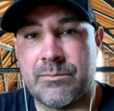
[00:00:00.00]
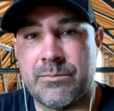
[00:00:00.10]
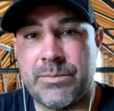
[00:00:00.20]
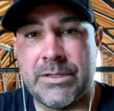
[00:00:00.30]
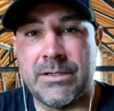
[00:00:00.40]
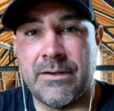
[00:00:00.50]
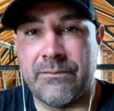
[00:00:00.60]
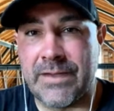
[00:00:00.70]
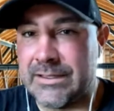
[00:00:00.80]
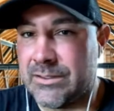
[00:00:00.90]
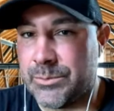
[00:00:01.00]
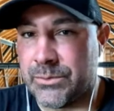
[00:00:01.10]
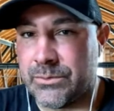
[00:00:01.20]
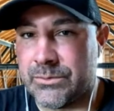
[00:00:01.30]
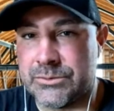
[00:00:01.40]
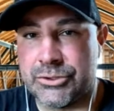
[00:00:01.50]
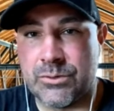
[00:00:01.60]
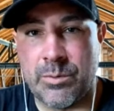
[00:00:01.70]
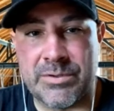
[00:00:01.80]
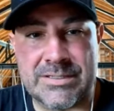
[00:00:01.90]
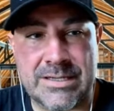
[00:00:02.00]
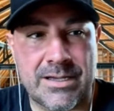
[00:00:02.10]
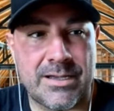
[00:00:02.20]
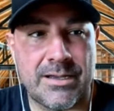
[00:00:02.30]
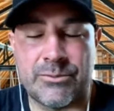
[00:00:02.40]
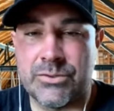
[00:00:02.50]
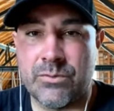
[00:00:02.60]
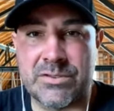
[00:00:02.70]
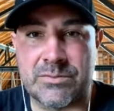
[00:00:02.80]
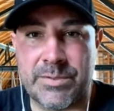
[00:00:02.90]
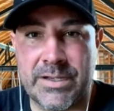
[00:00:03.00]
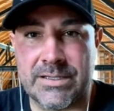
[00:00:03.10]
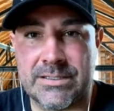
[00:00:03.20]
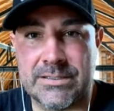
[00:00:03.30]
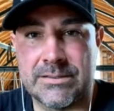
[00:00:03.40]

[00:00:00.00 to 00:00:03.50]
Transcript: be available, show up on time, show respect.